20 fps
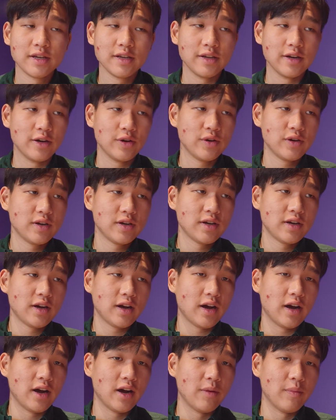
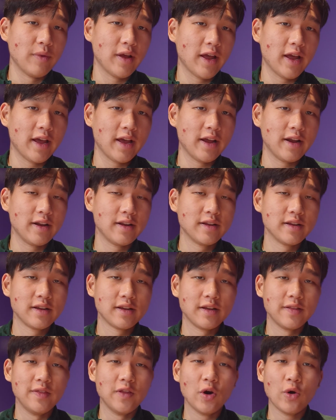and
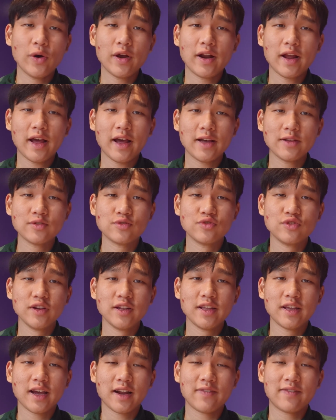no one has
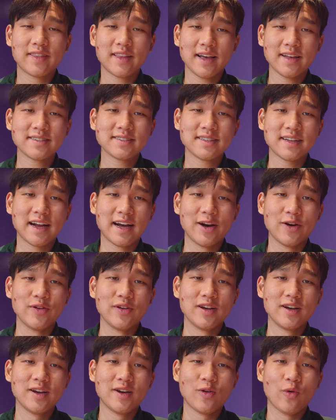really kind of tested
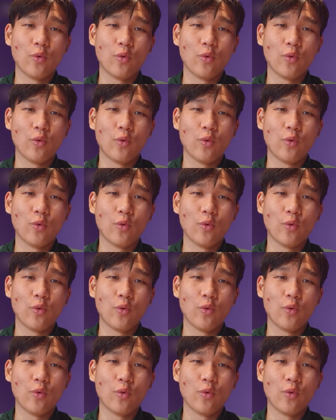out